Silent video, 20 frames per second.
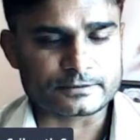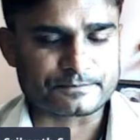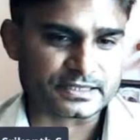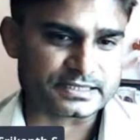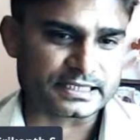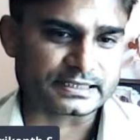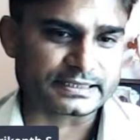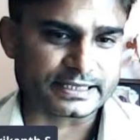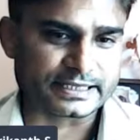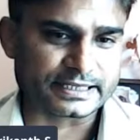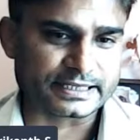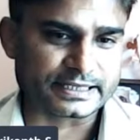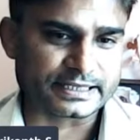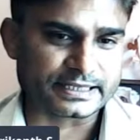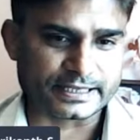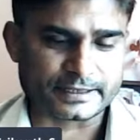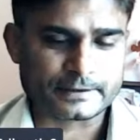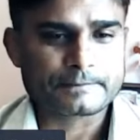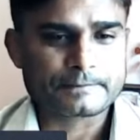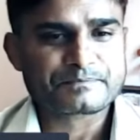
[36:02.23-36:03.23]
present
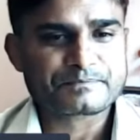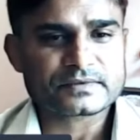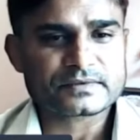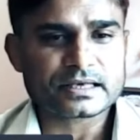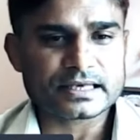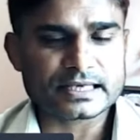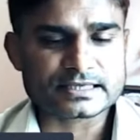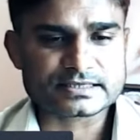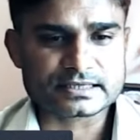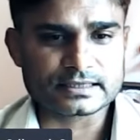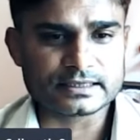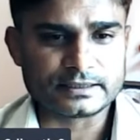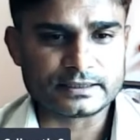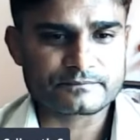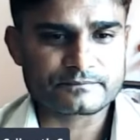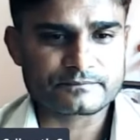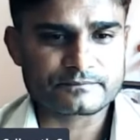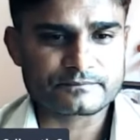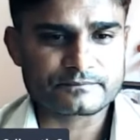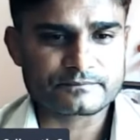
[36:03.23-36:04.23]
day
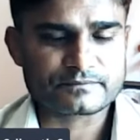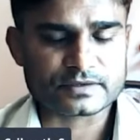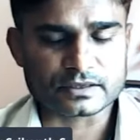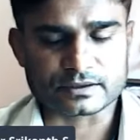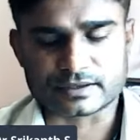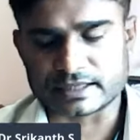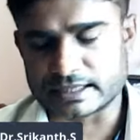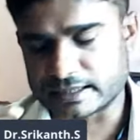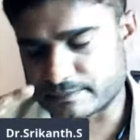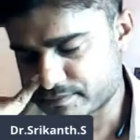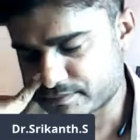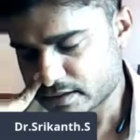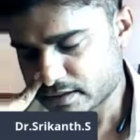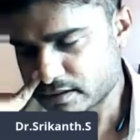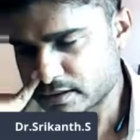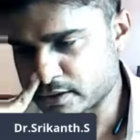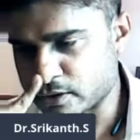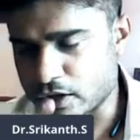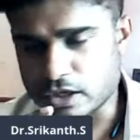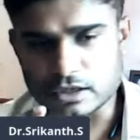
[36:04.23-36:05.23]
Italy. Okay,
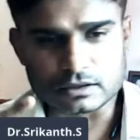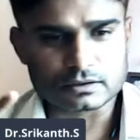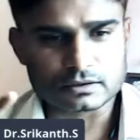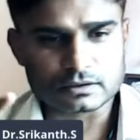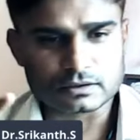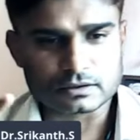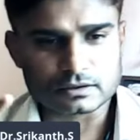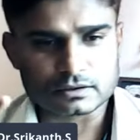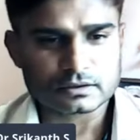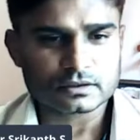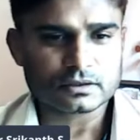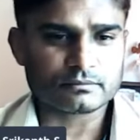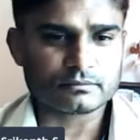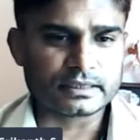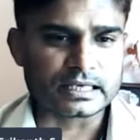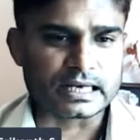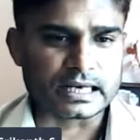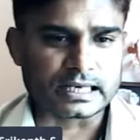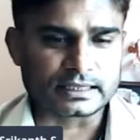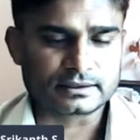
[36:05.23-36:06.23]
you know
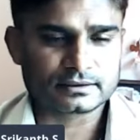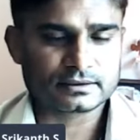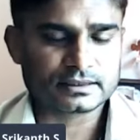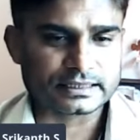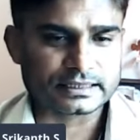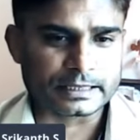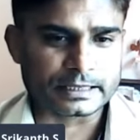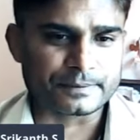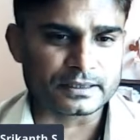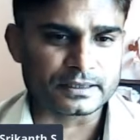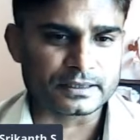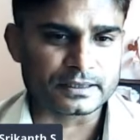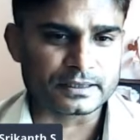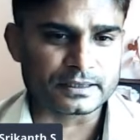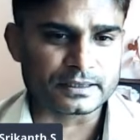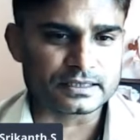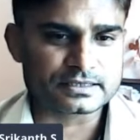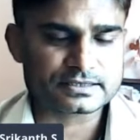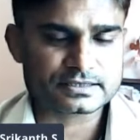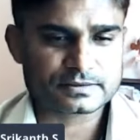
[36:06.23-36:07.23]
Milan,
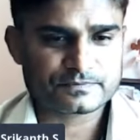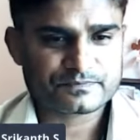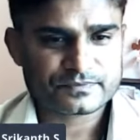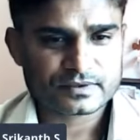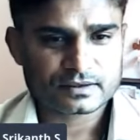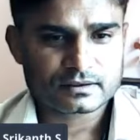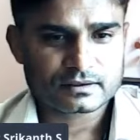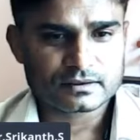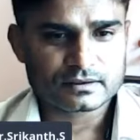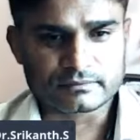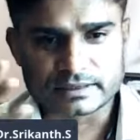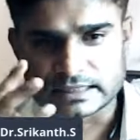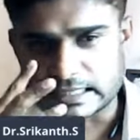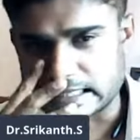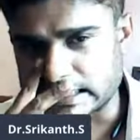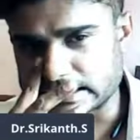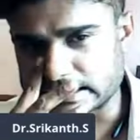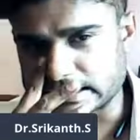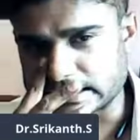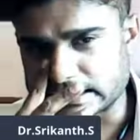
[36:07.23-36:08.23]
Naples.
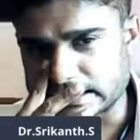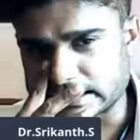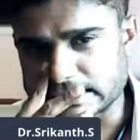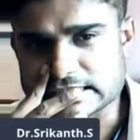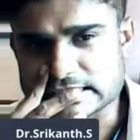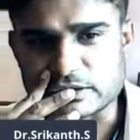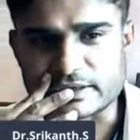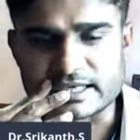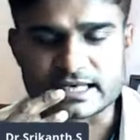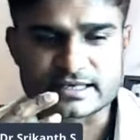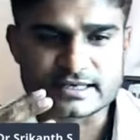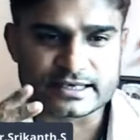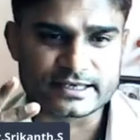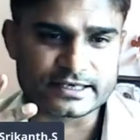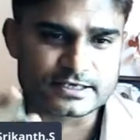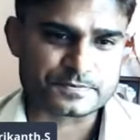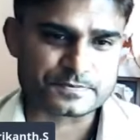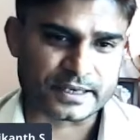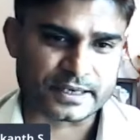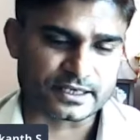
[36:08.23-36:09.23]
Milan is located
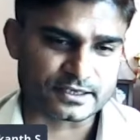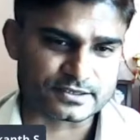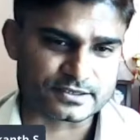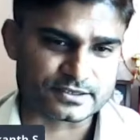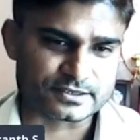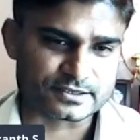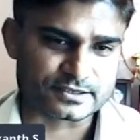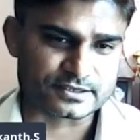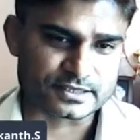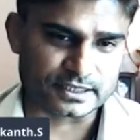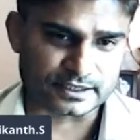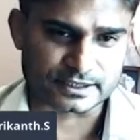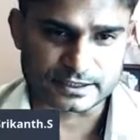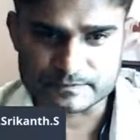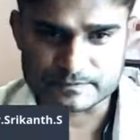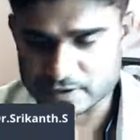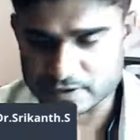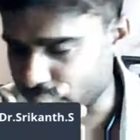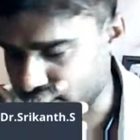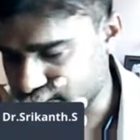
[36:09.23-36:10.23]
in Spain, isn't it?
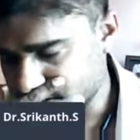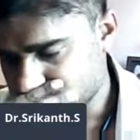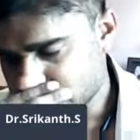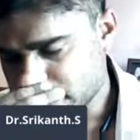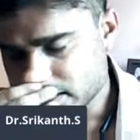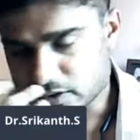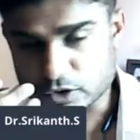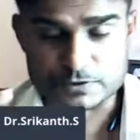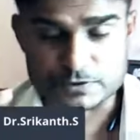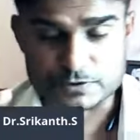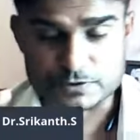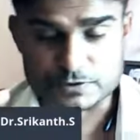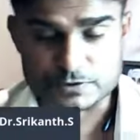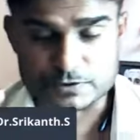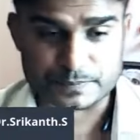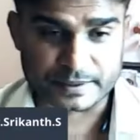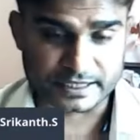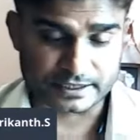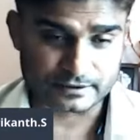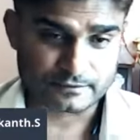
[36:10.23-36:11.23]
No, not
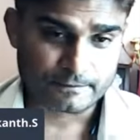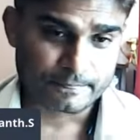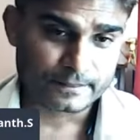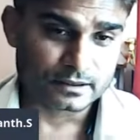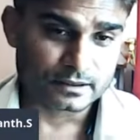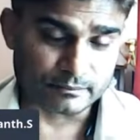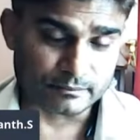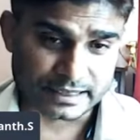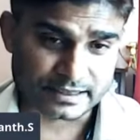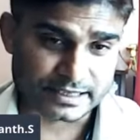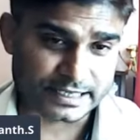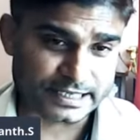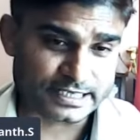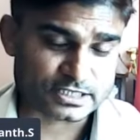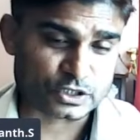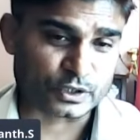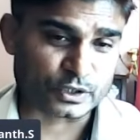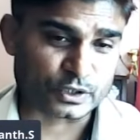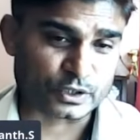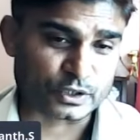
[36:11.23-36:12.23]
Spain.
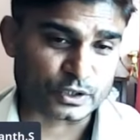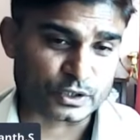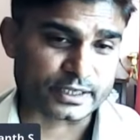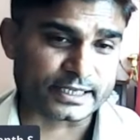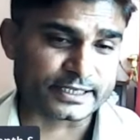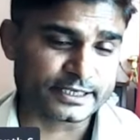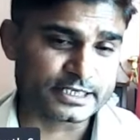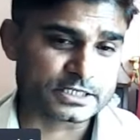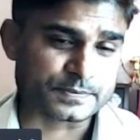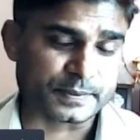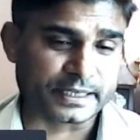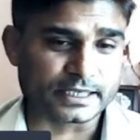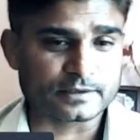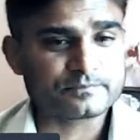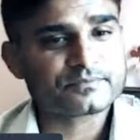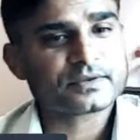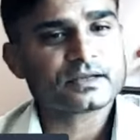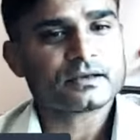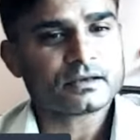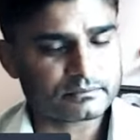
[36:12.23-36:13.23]
Madrid is located in
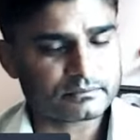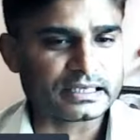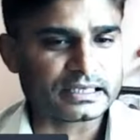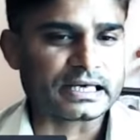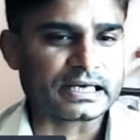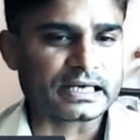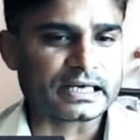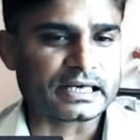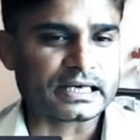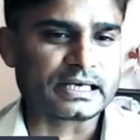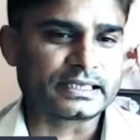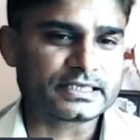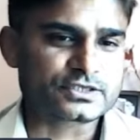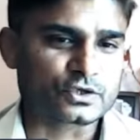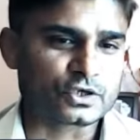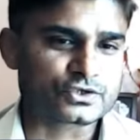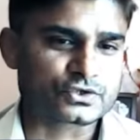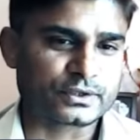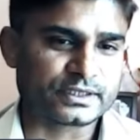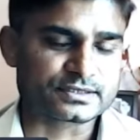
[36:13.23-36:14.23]
Spain. Milan is
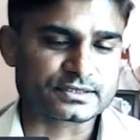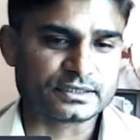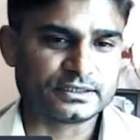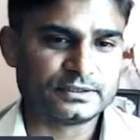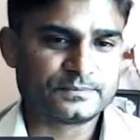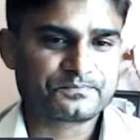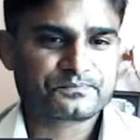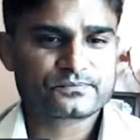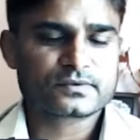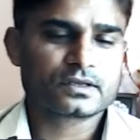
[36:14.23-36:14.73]
also in Italy.